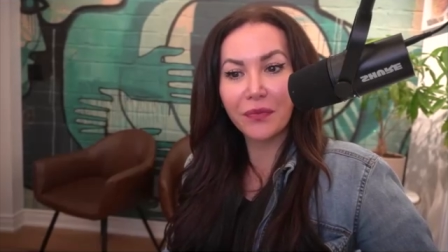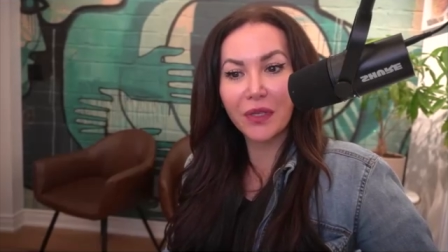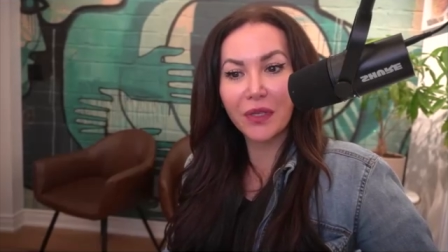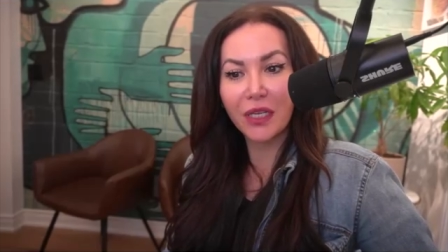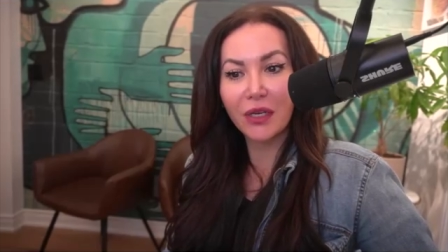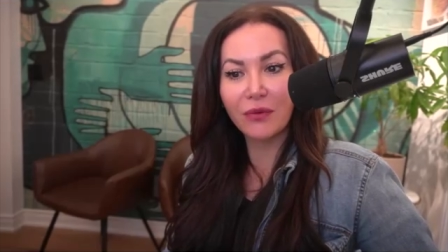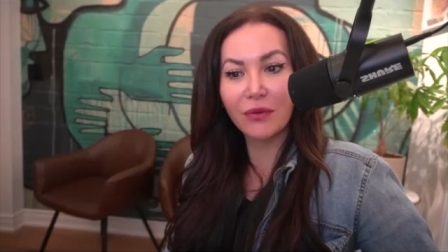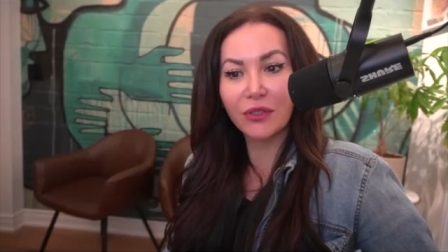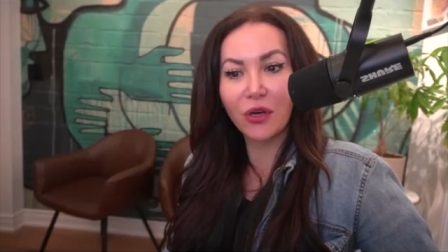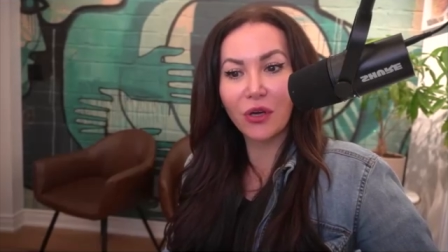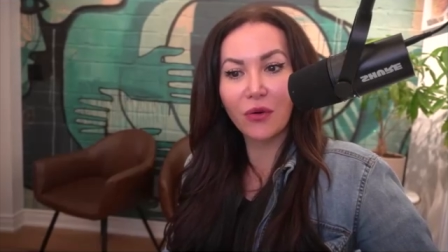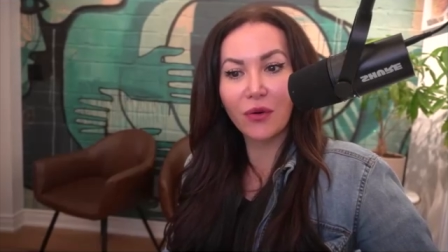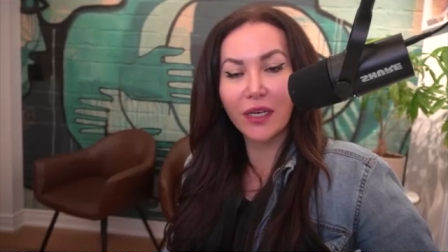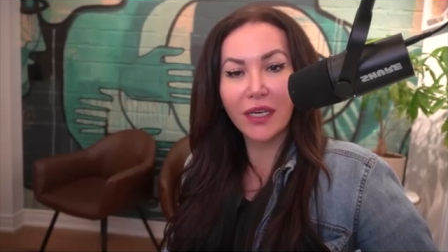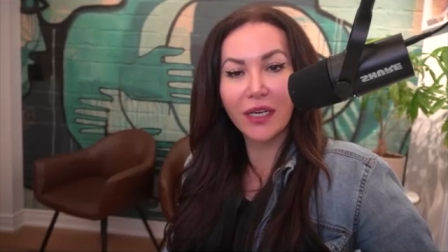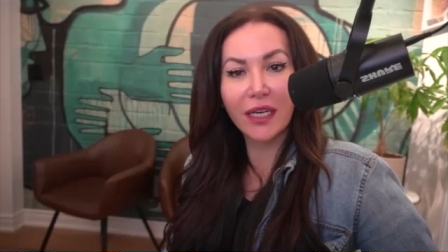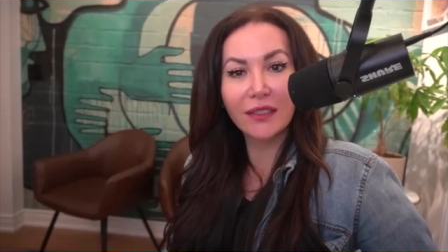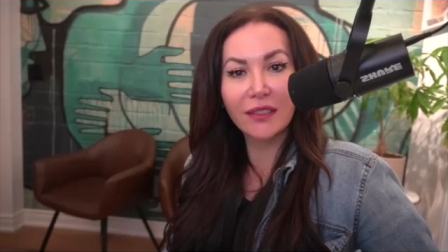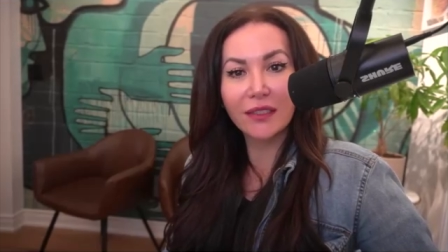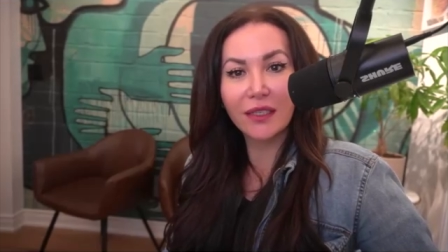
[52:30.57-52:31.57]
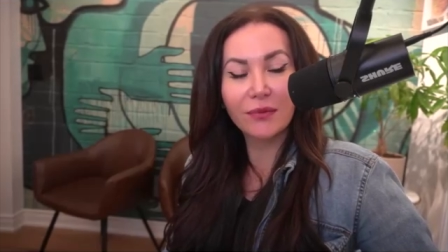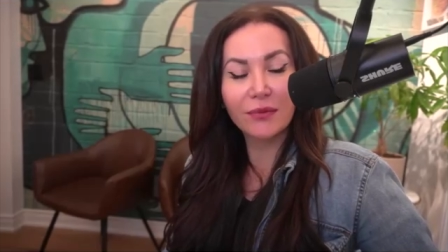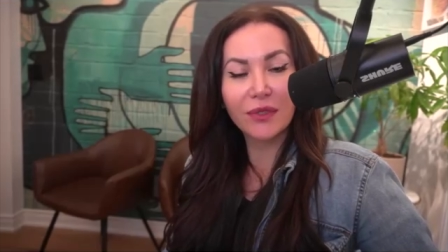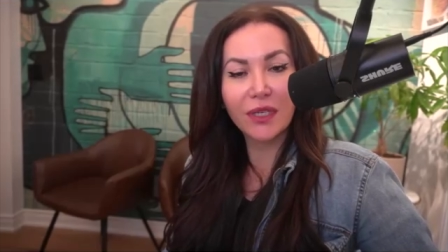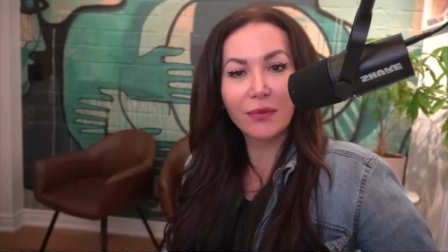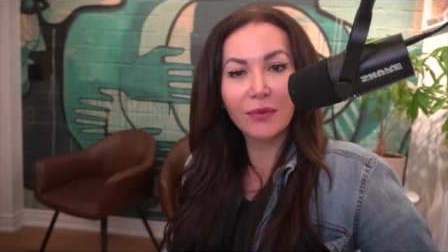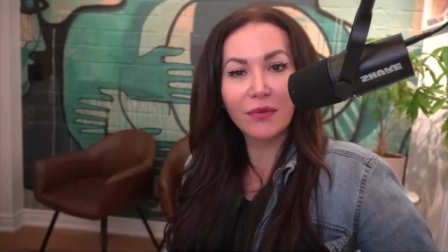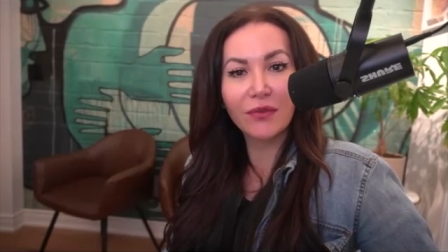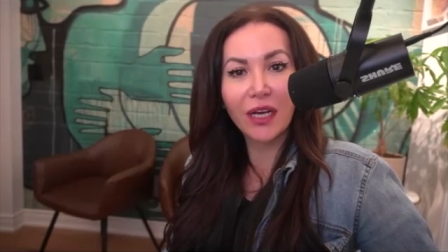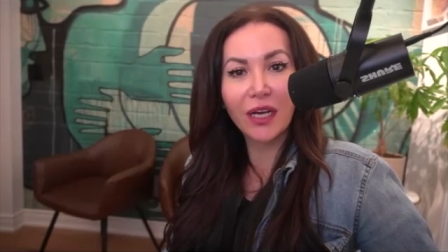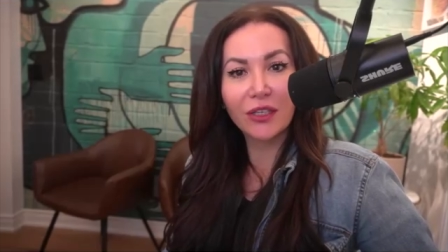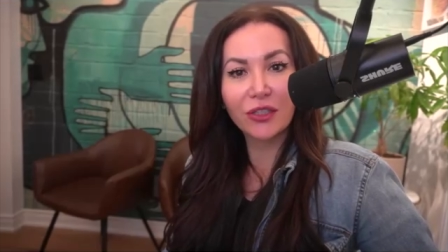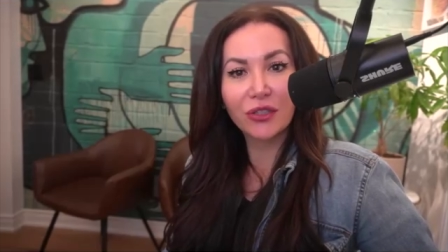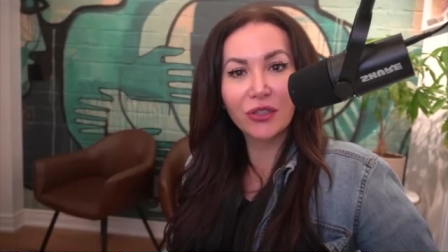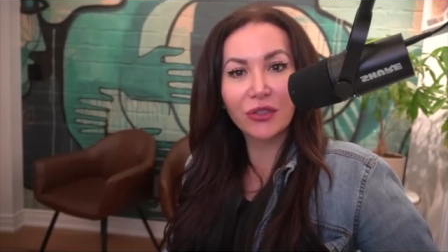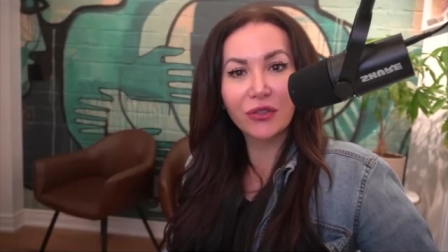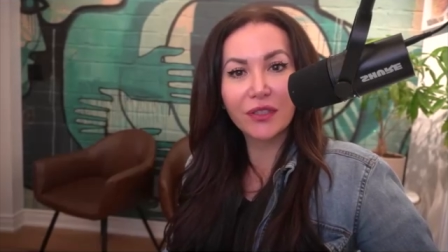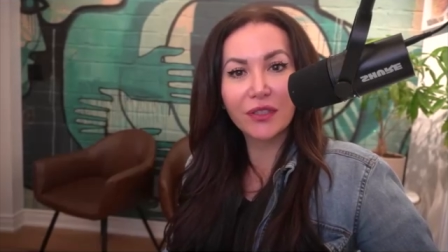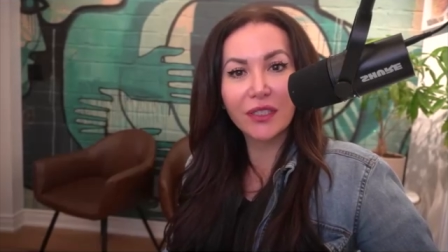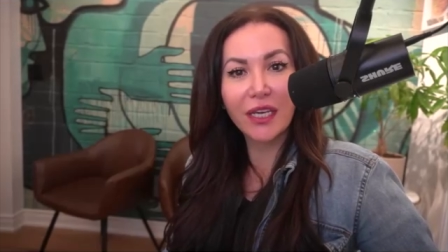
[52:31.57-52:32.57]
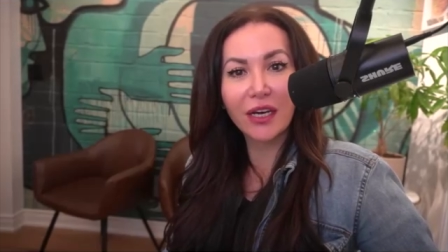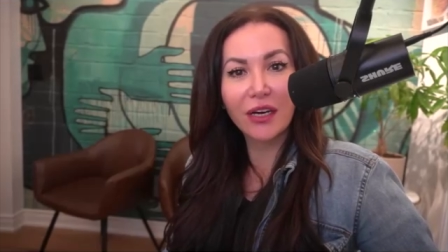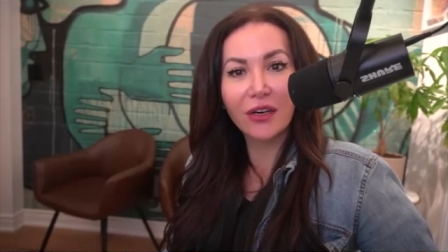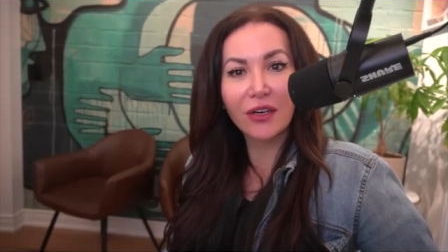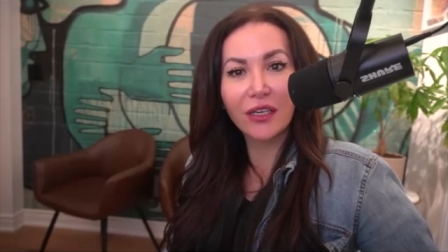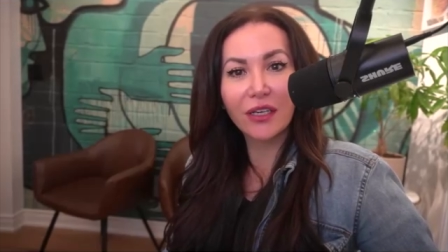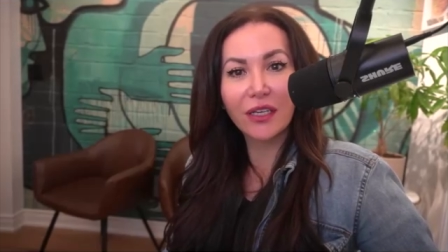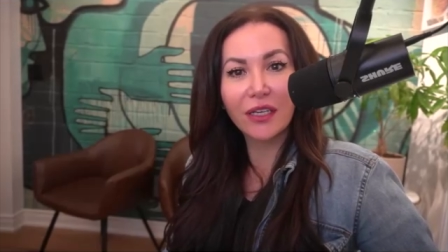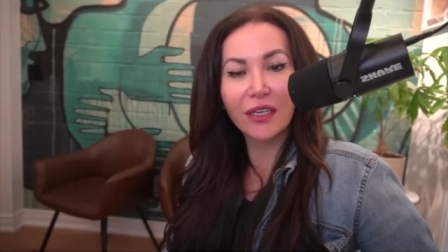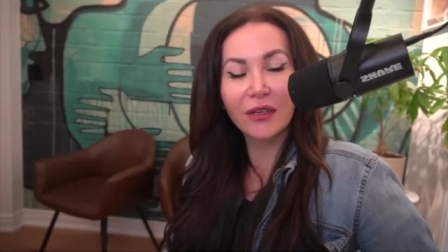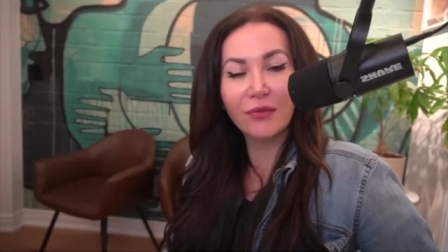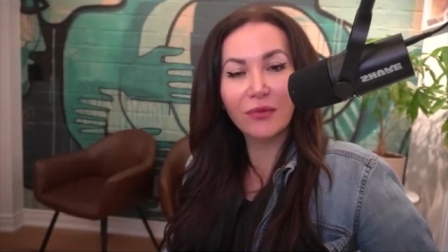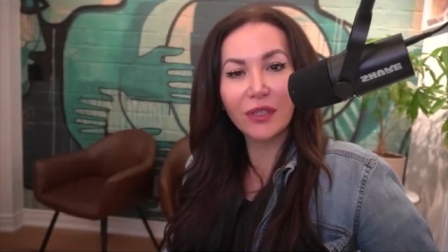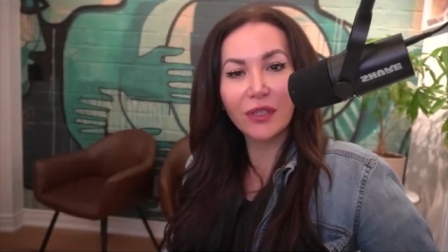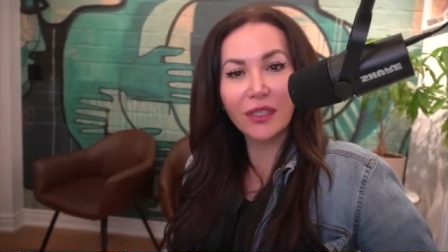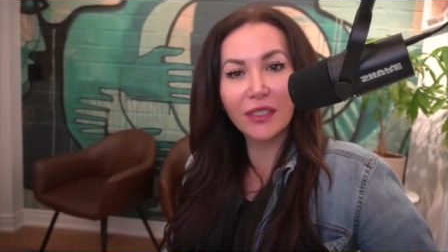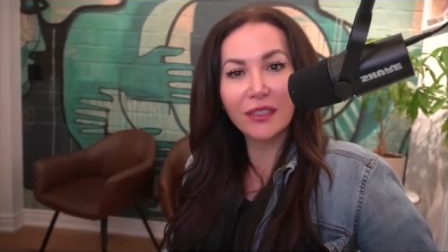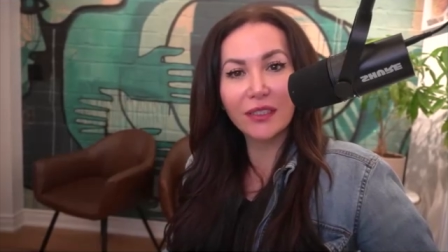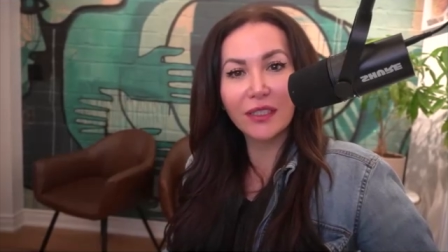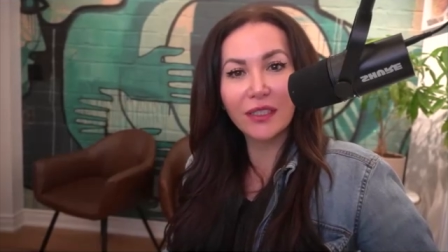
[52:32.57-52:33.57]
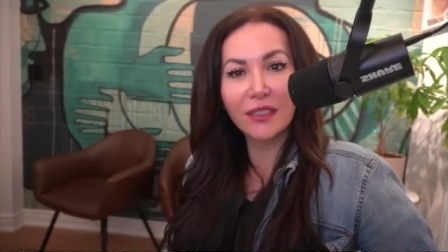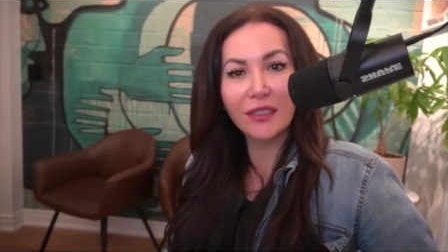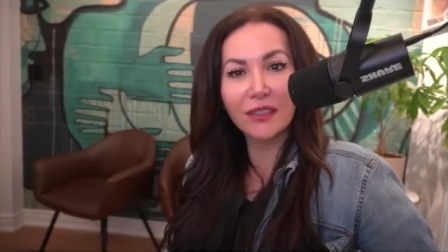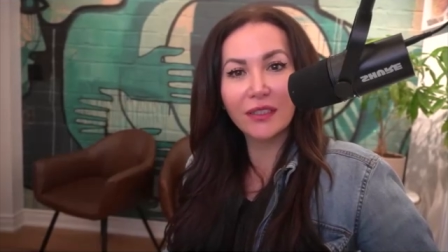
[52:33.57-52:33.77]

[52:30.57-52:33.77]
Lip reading: he was going against some type of national security and releasing this